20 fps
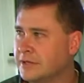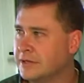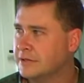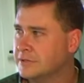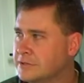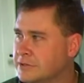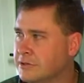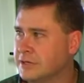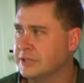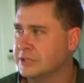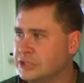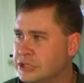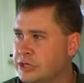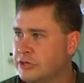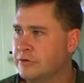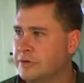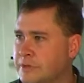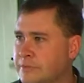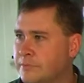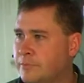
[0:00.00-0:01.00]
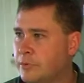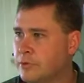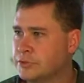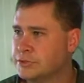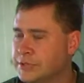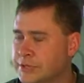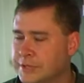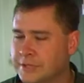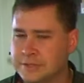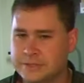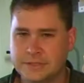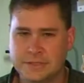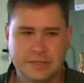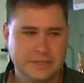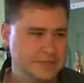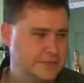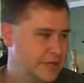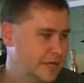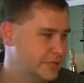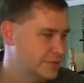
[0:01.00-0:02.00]
the shearing portion of the
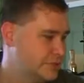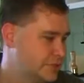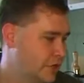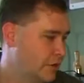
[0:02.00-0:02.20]
test.